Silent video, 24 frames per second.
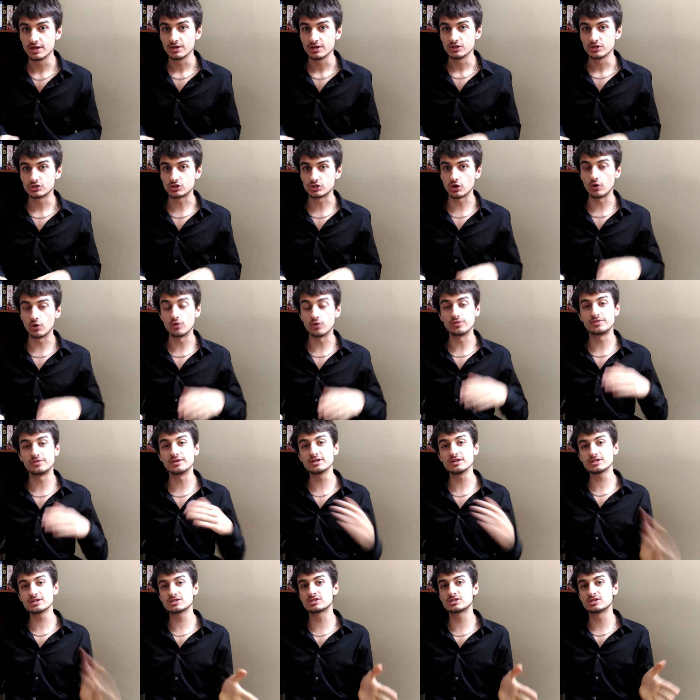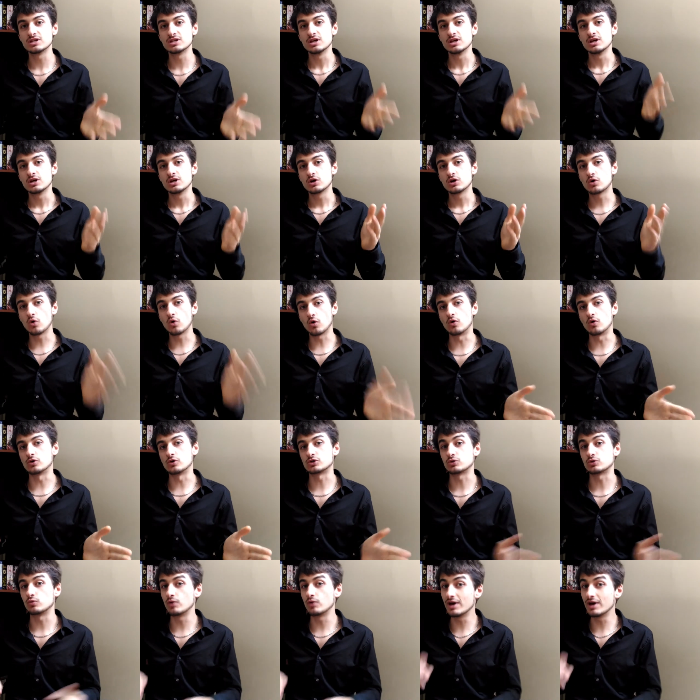So this
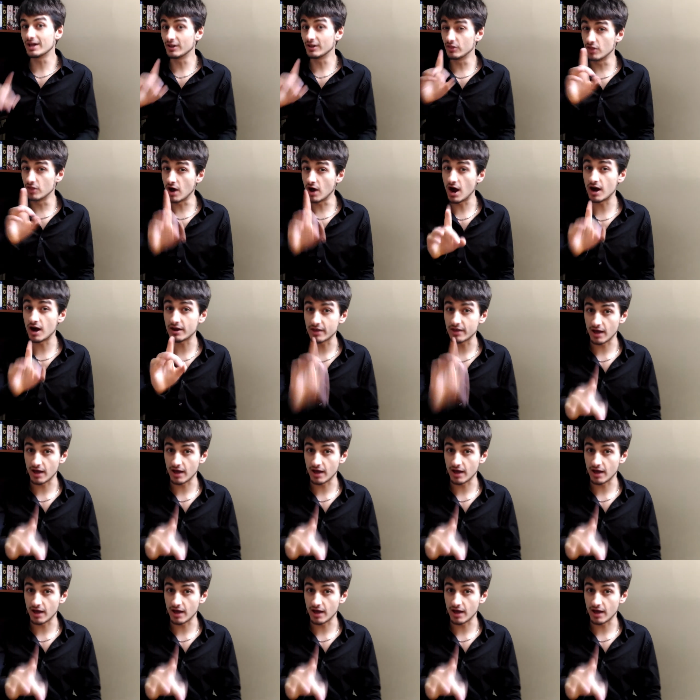course will not,